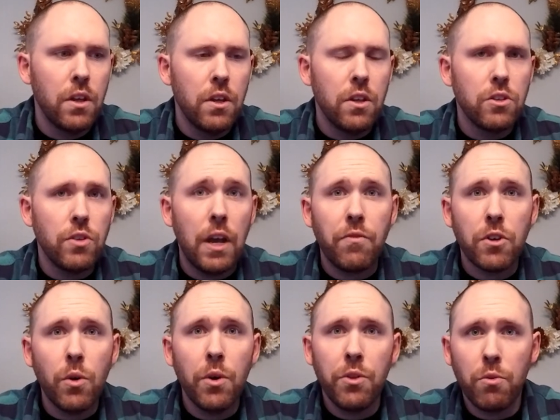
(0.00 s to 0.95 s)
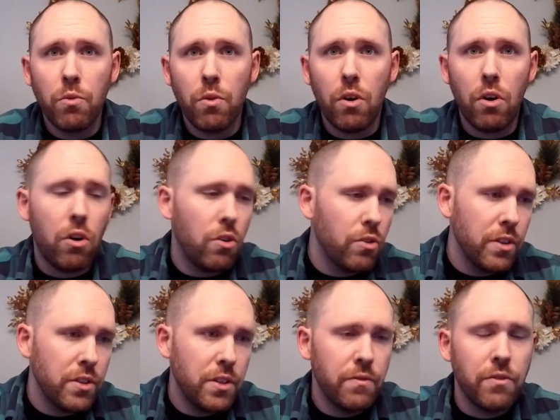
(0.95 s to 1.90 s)
So after going through all of
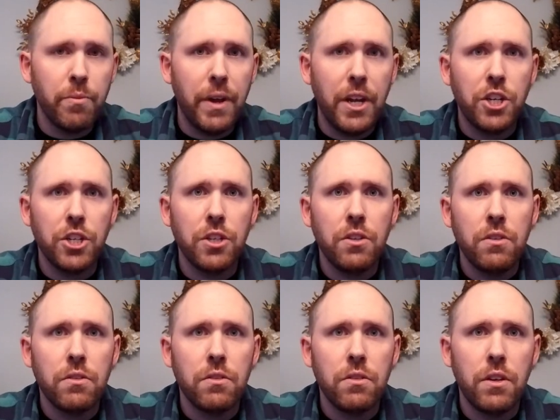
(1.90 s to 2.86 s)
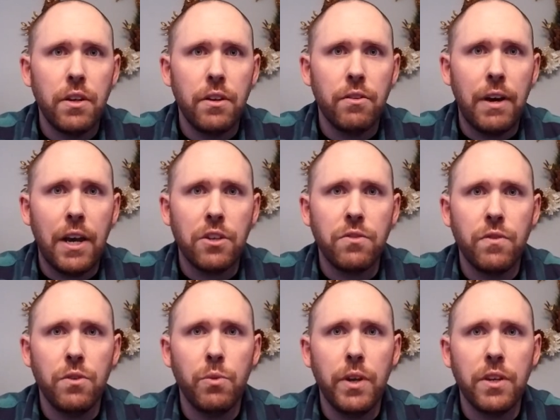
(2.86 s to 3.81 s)
this information in the last
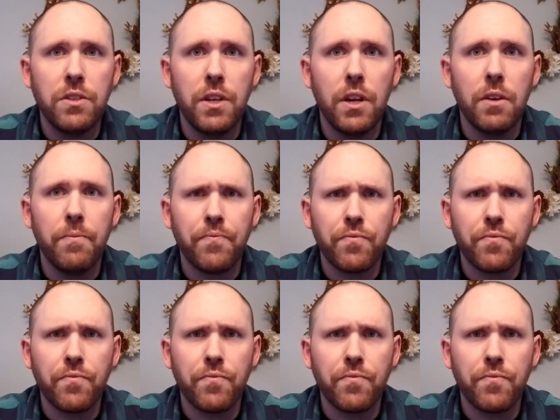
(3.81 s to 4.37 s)
few weeks here,